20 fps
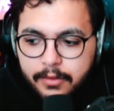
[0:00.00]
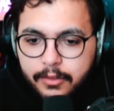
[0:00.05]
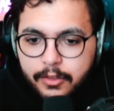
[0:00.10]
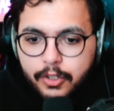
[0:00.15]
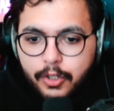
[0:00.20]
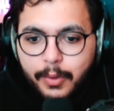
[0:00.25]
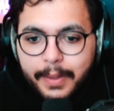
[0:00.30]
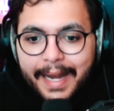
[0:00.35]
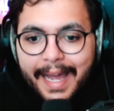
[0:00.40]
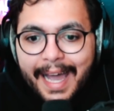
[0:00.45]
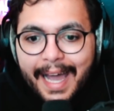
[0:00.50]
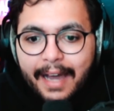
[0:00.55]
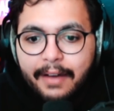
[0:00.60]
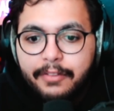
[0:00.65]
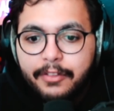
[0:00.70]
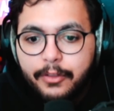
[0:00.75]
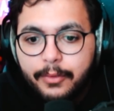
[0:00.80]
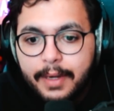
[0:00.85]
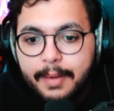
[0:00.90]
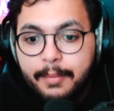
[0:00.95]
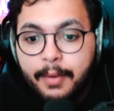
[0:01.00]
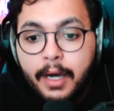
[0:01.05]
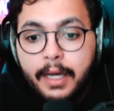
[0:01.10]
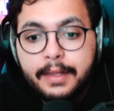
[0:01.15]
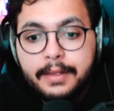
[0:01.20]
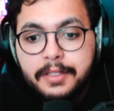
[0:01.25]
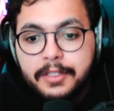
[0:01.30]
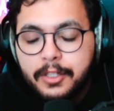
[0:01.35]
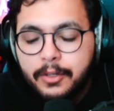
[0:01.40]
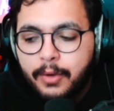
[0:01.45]
2.5-3
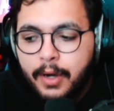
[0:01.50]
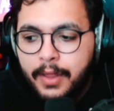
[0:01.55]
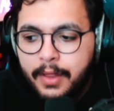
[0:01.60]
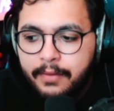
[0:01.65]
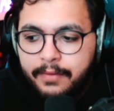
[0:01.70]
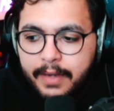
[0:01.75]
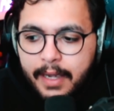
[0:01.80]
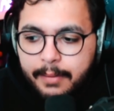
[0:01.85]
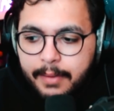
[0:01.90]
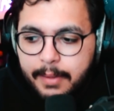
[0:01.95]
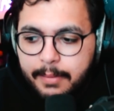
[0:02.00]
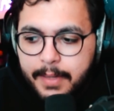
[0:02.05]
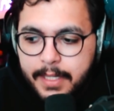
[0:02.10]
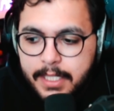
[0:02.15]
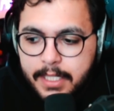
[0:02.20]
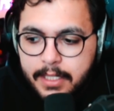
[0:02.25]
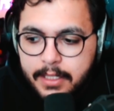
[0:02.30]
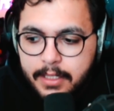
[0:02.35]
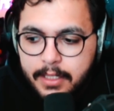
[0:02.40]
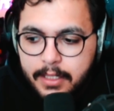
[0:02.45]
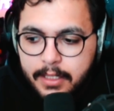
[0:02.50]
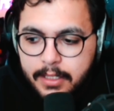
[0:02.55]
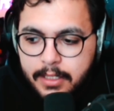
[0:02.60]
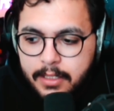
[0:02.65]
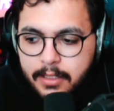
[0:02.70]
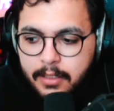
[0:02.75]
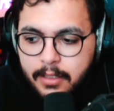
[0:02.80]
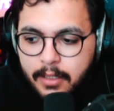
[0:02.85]
months to run the family businesses.